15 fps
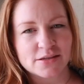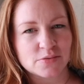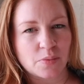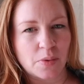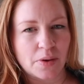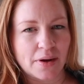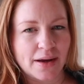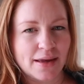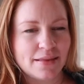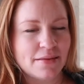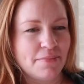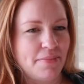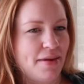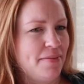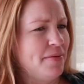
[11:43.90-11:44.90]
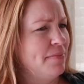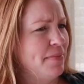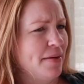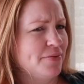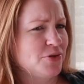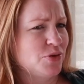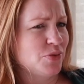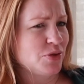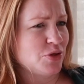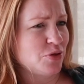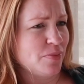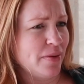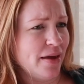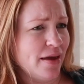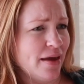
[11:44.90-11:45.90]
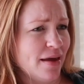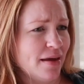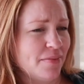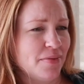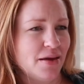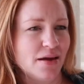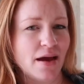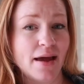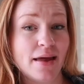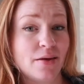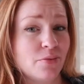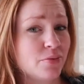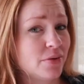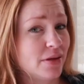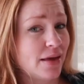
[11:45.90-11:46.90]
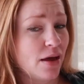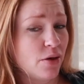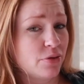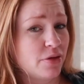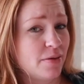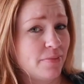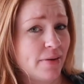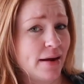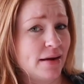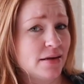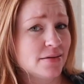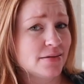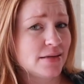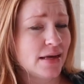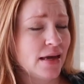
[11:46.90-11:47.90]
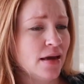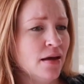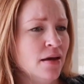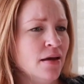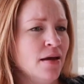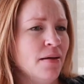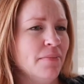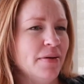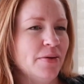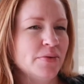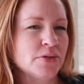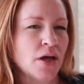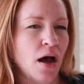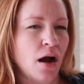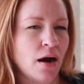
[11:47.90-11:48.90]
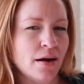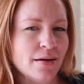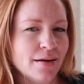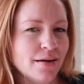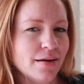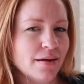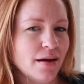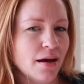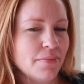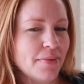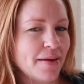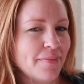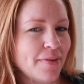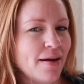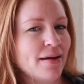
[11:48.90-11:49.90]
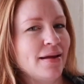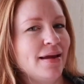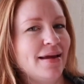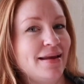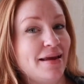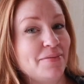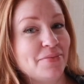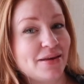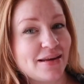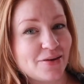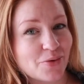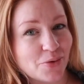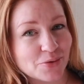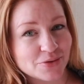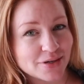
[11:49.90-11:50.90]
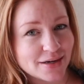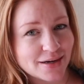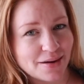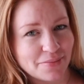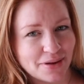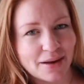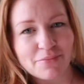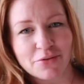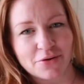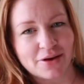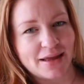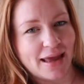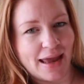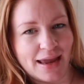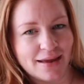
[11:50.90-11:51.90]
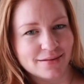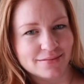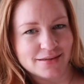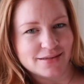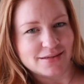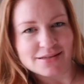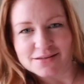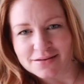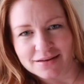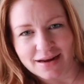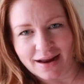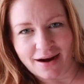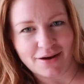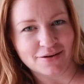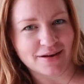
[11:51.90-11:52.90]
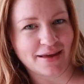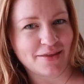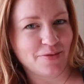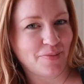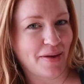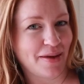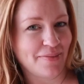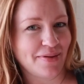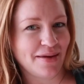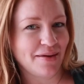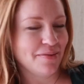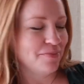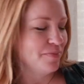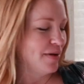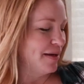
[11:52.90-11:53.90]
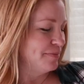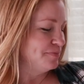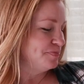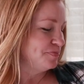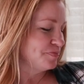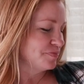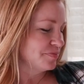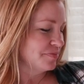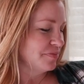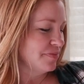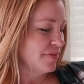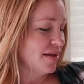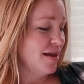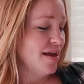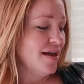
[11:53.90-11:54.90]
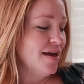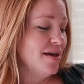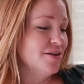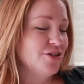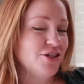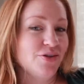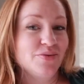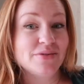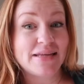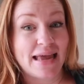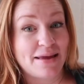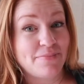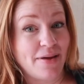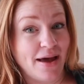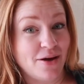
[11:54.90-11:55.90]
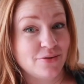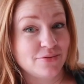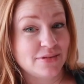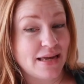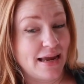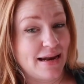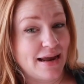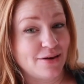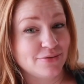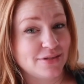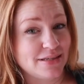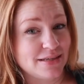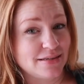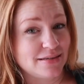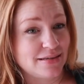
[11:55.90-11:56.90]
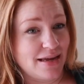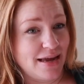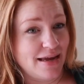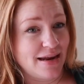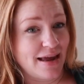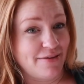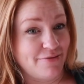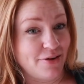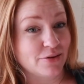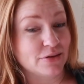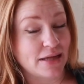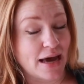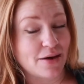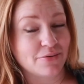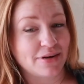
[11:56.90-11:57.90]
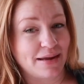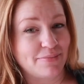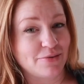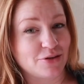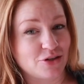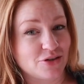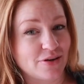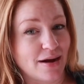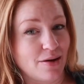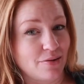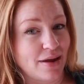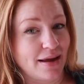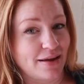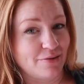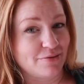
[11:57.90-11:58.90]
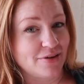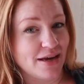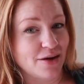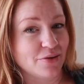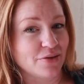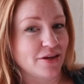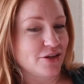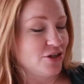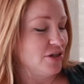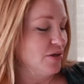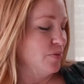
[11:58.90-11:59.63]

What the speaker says: worry that maybe she was too big. I mean, I had a really healthy pregnancy, but it was hard on my body, and I'm getting older. I mean, I'm 38, and this is our 9th baby, but she was 8 pounds, 8 ounces, and I felt that when I pushed her out. I could tell that she